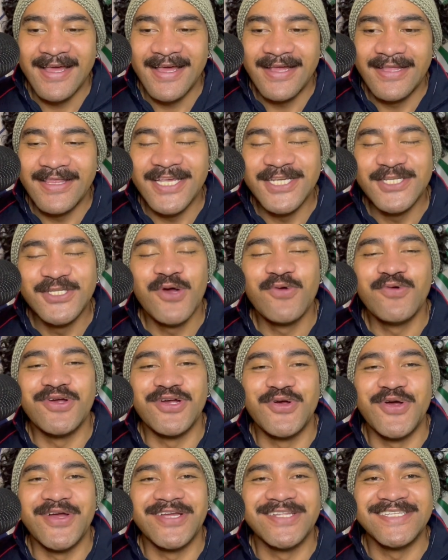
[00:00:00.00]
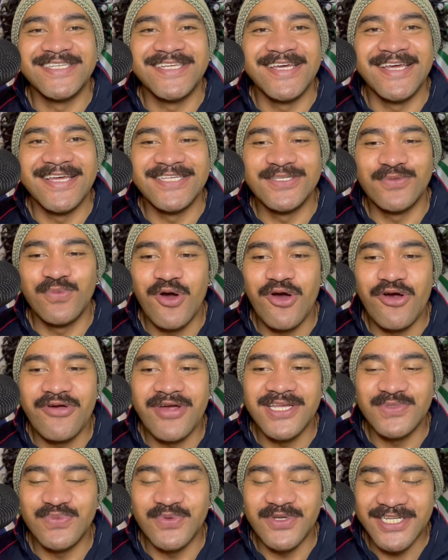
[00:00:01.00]
There's no regrets here as
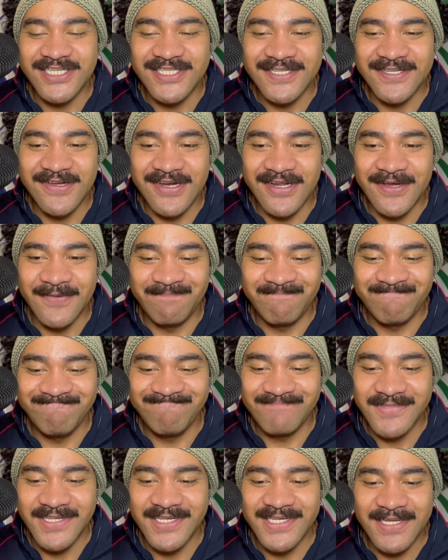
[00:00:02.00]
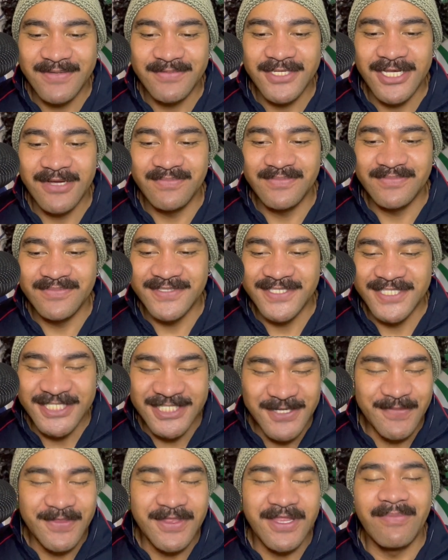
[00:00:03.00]
Warriors. We just gotta sometimes
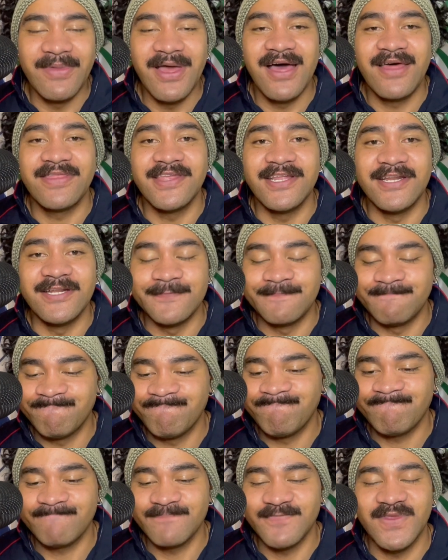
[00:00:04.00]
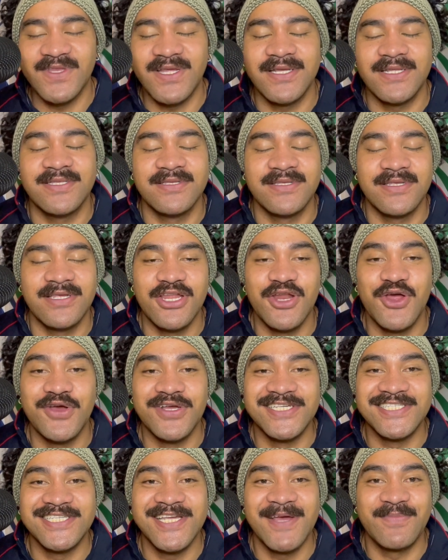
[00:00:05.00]
zip the mouth and
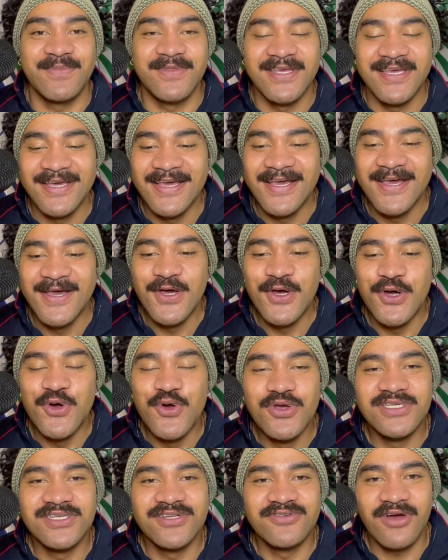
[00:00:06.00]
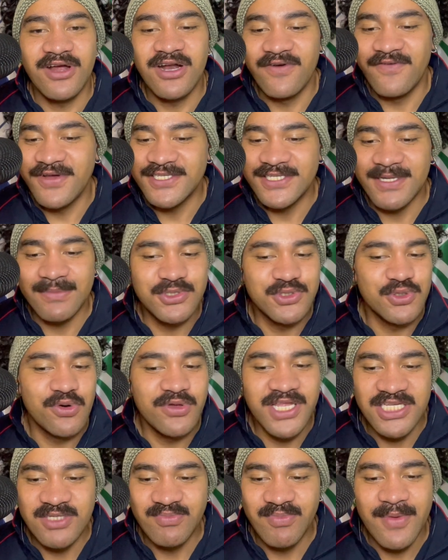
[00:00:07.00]
accept who's in front of us. I'm sure
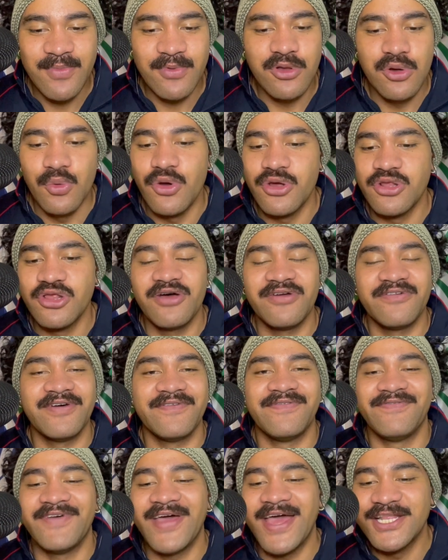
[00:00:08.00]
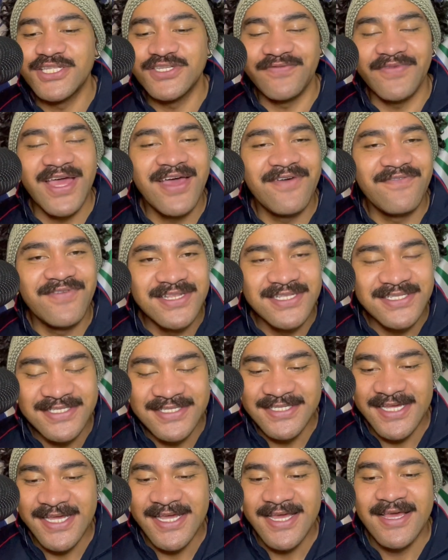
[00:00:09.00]
these people who were not fans of Evans,
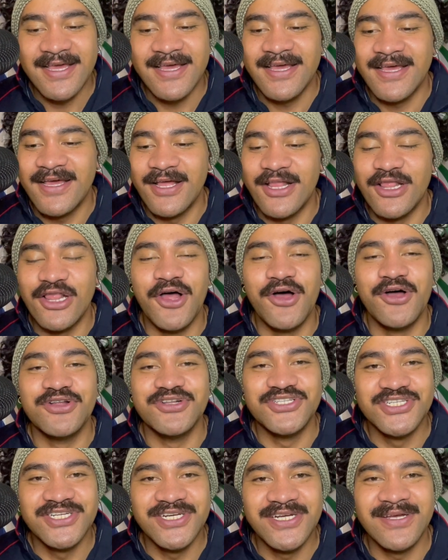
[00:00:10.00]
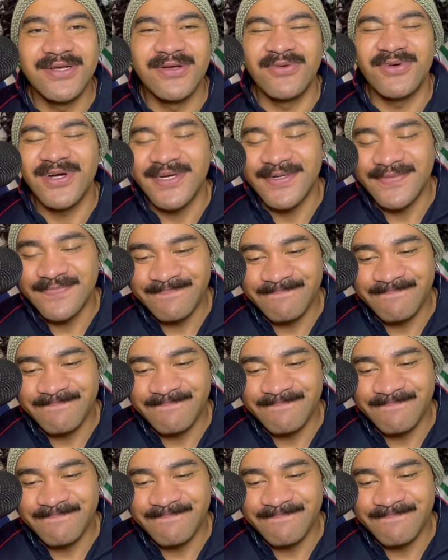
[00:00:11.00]
Lodge, right?